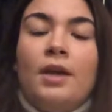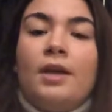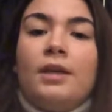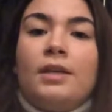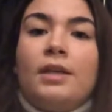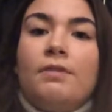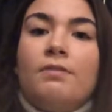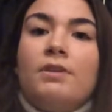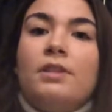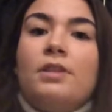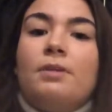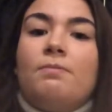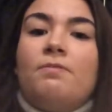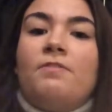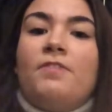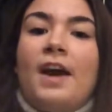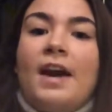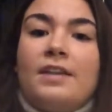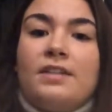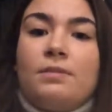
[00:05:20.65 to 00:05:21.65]
Given the
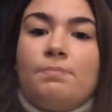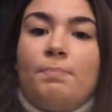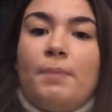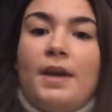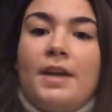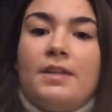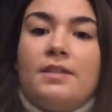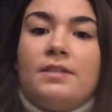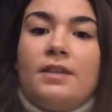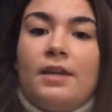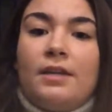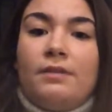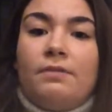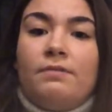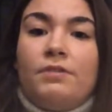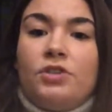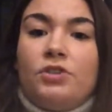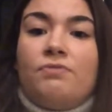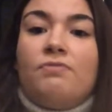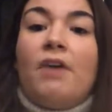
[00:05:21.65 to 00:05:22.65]
fast pace at
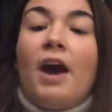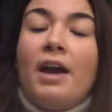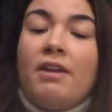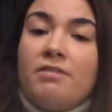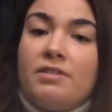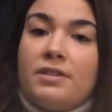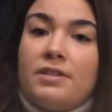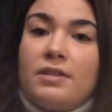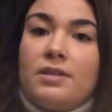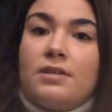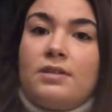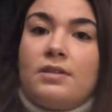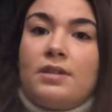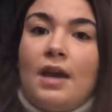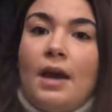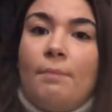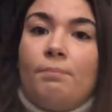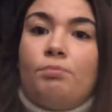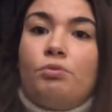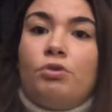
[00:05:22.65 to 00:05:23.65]
which viruses
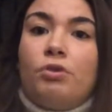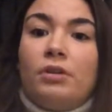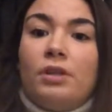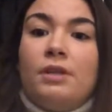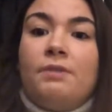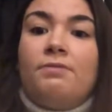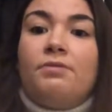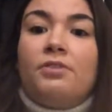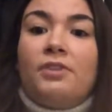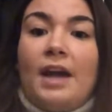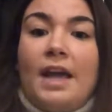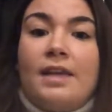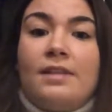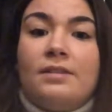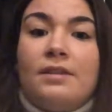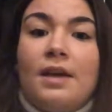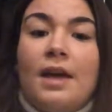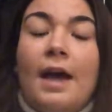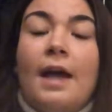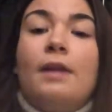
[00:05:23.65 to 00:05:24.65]
can proliferate
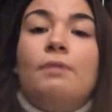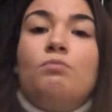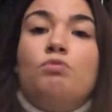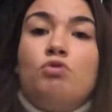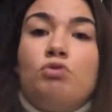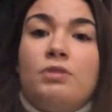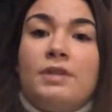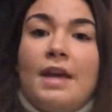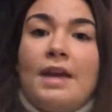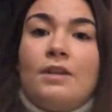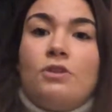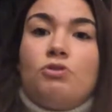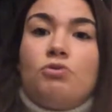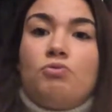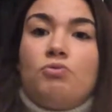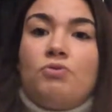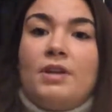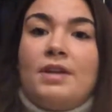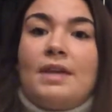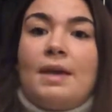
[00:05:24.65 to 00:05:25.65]
and mutate
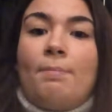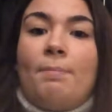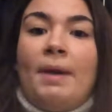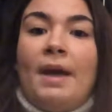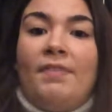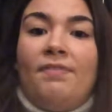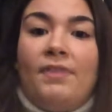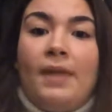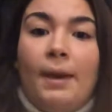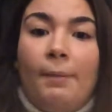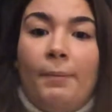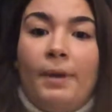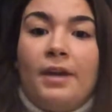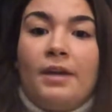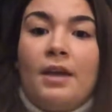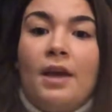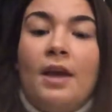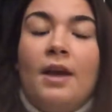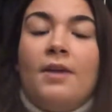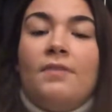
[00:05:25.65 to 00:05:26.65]
during a pandemic,
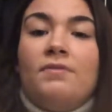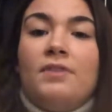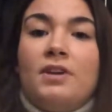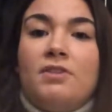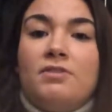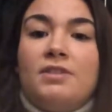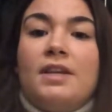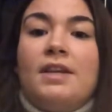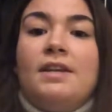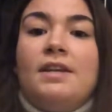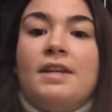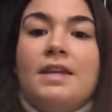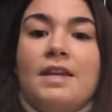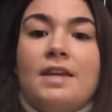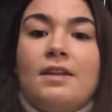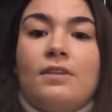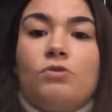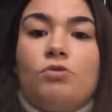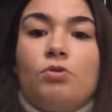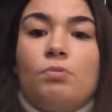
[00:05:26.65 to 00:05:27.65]
there is a
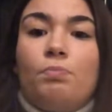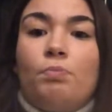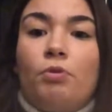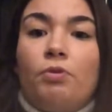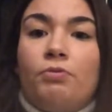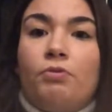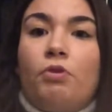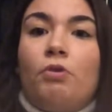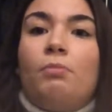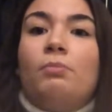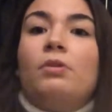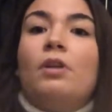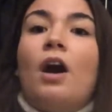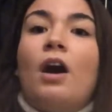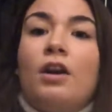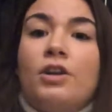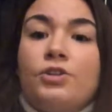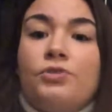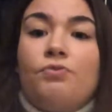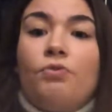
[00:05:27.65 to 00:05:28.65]
need to perform
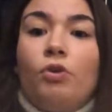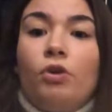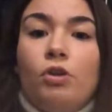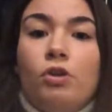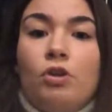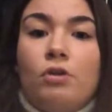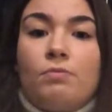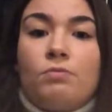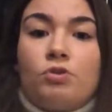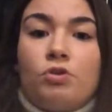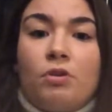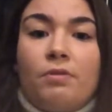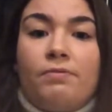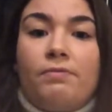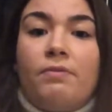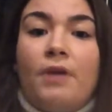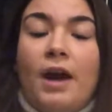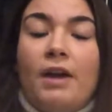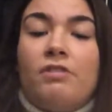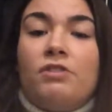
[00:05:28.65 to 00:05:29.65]
large volumes of
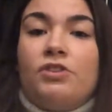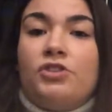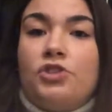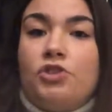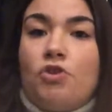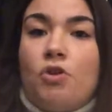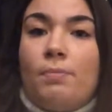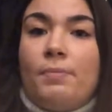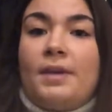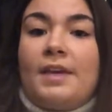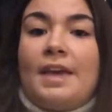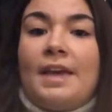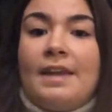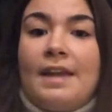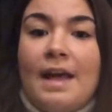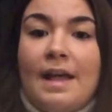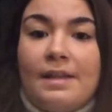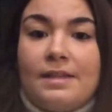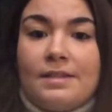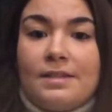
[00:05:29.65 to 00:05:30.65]
viral genomic
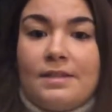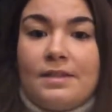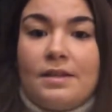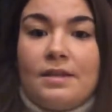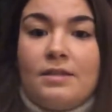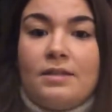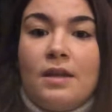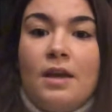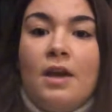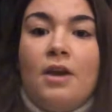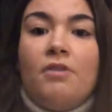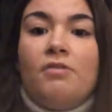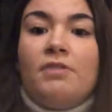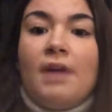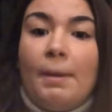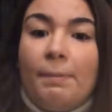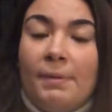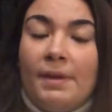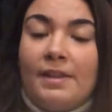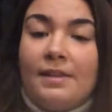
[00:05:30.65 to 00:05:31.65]
analysis
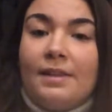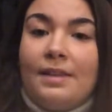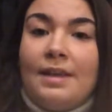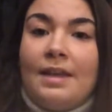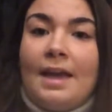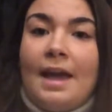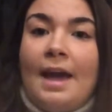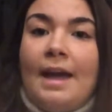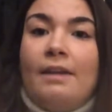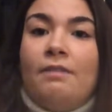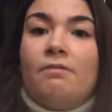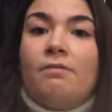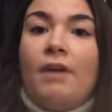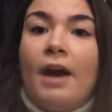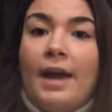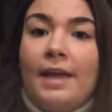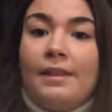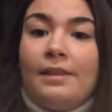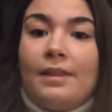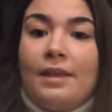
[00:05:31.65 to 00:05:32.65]
rapidly and
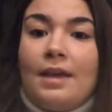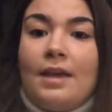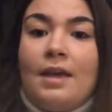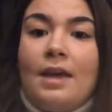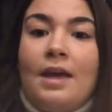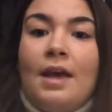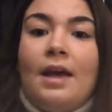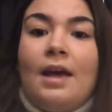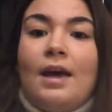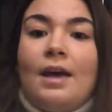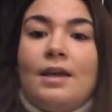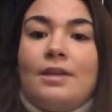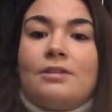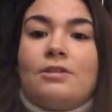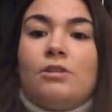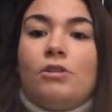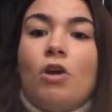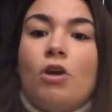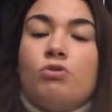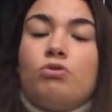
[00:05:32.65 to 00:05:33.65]
widely, as
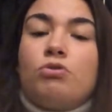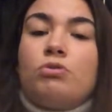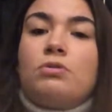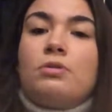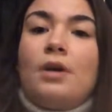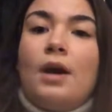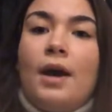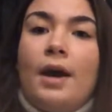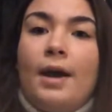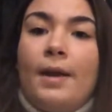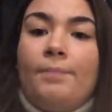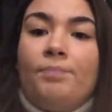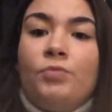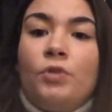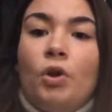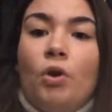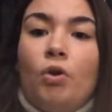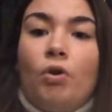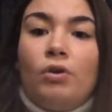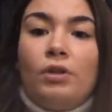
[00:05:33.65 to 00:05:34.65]
lost time
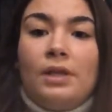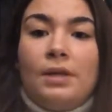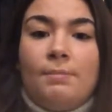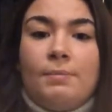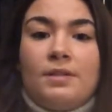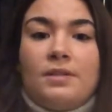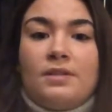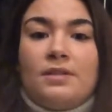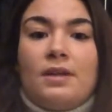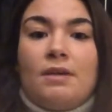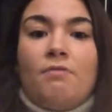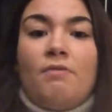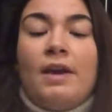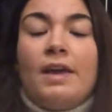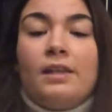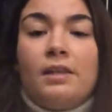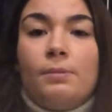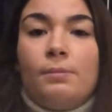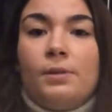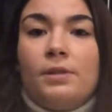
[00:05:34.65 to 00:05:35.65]
or limited
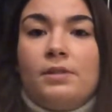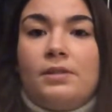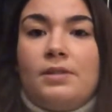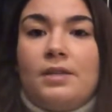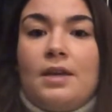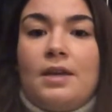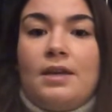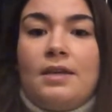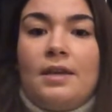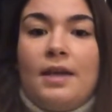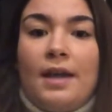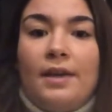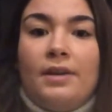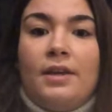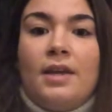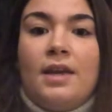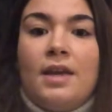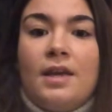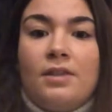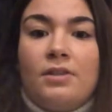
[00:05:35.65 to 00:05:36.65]
availability can
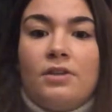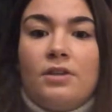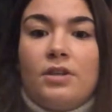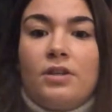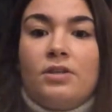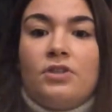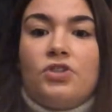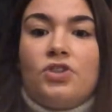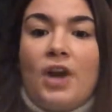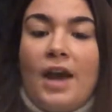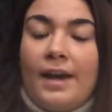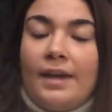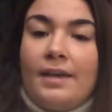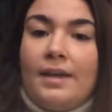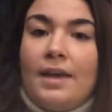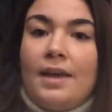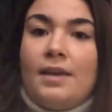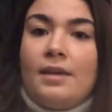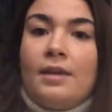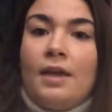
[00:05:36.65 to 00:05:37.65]
hinder
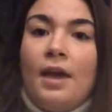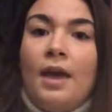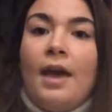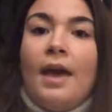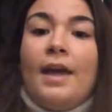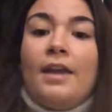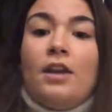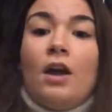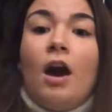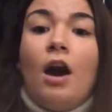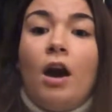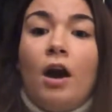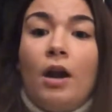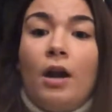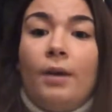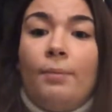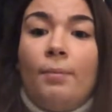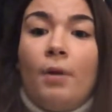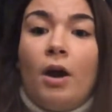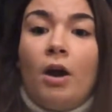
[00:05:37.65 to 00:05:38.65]
tracking and
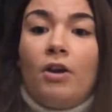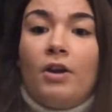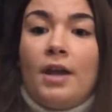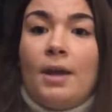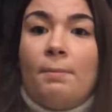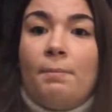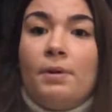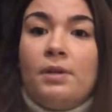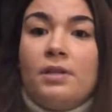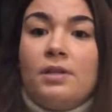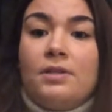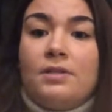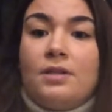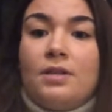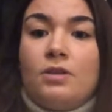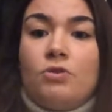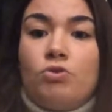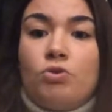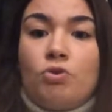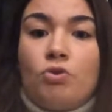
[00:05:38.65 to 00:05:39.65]
harm our ability
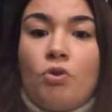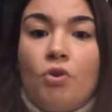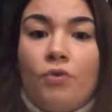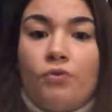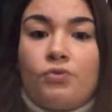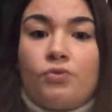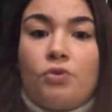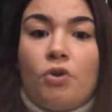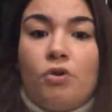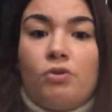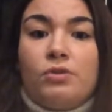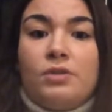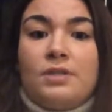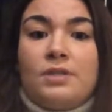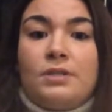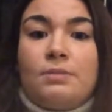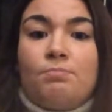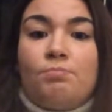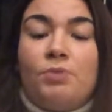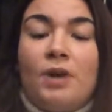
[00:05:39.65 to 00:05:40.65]
to control the
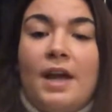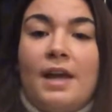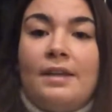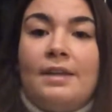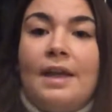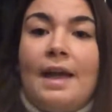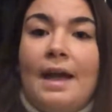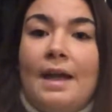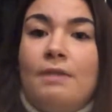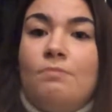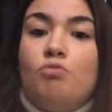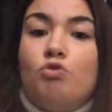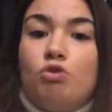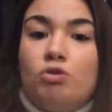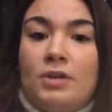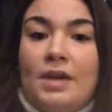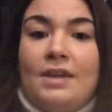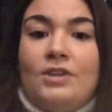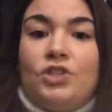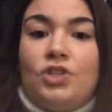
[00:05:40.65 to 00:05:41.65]
spread and
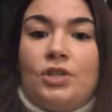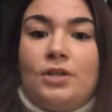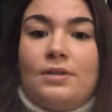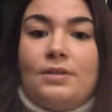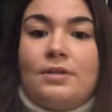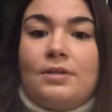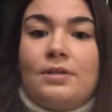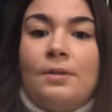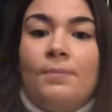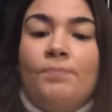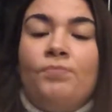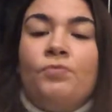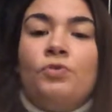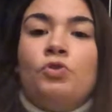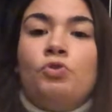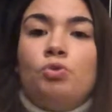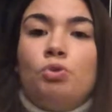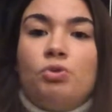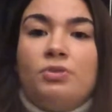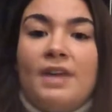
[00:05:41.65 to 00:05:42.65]
mutations.
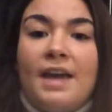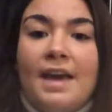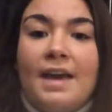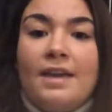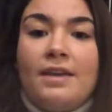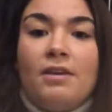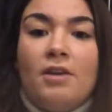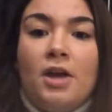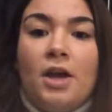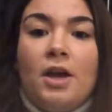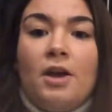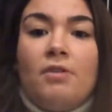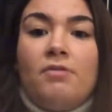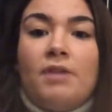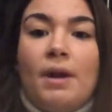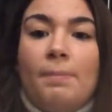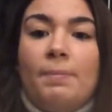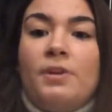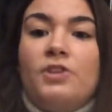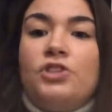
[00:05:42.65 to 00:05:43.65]
Today,
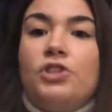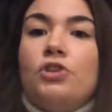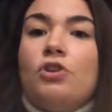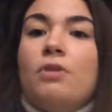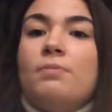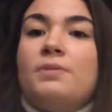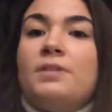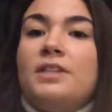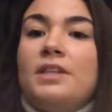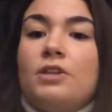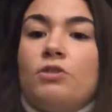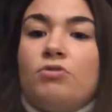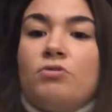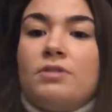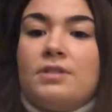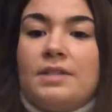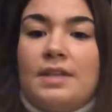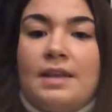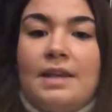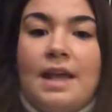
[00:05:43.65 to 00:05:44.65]
rapid genome
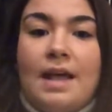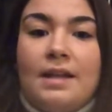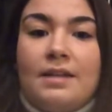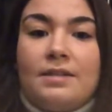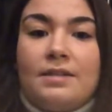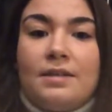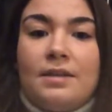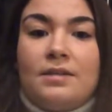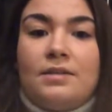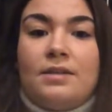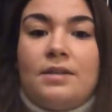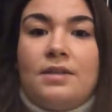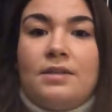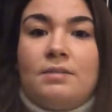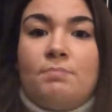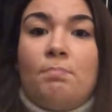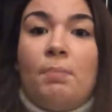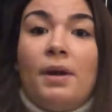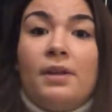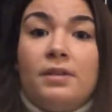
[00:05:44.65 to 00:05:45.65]
sequence analysis is
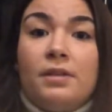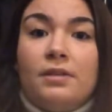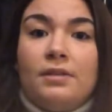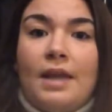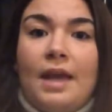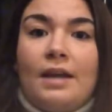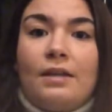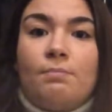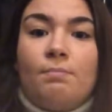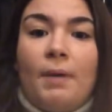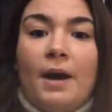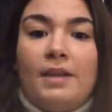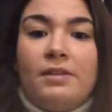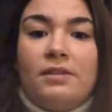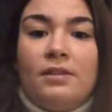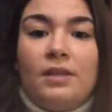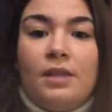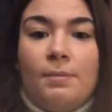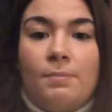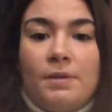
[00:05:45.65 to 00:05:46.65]
bottlenecked by
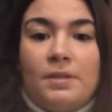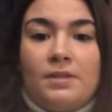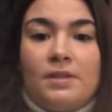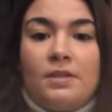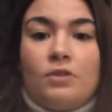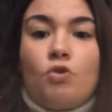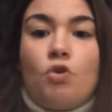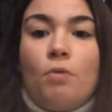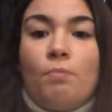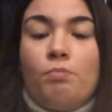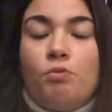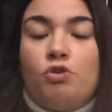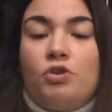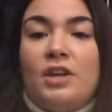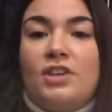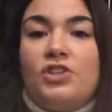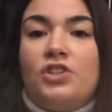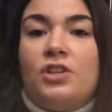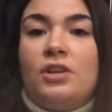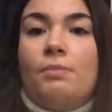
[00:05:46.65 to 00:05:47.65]
the limited
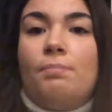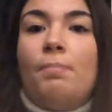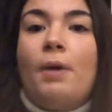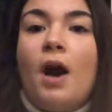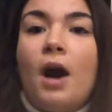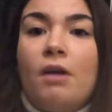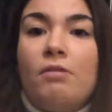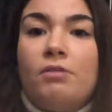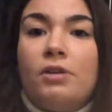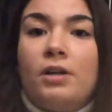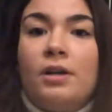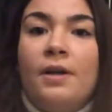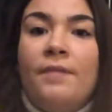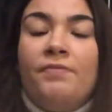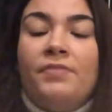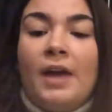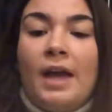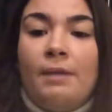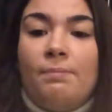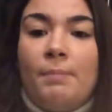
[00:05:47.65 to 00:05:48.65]
computational power
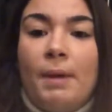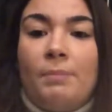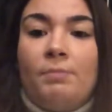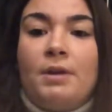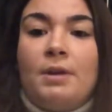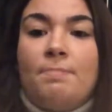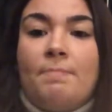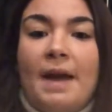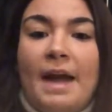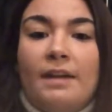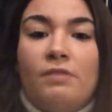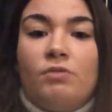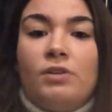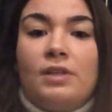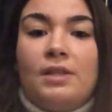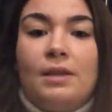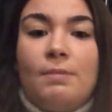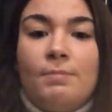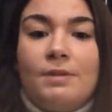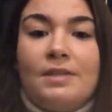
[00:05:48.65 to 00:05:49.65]
and memory
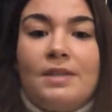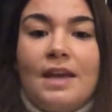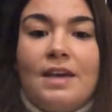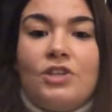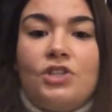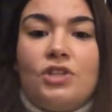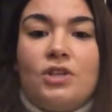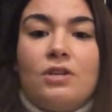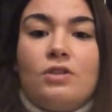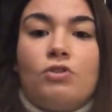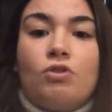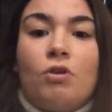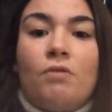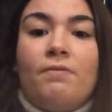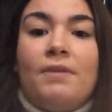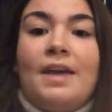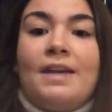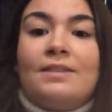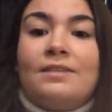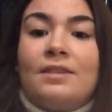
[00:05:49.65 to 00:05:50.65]
bandwidth limitations of
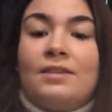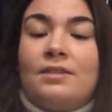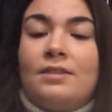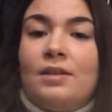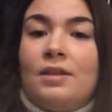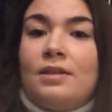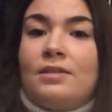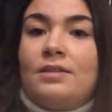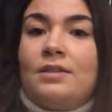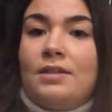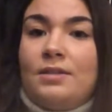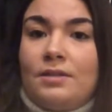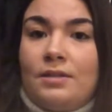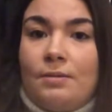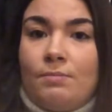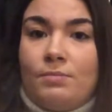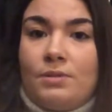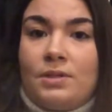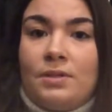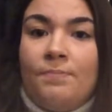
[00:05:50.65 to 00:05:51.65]
existing
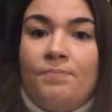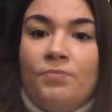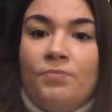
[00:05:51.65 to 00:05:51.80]
systems.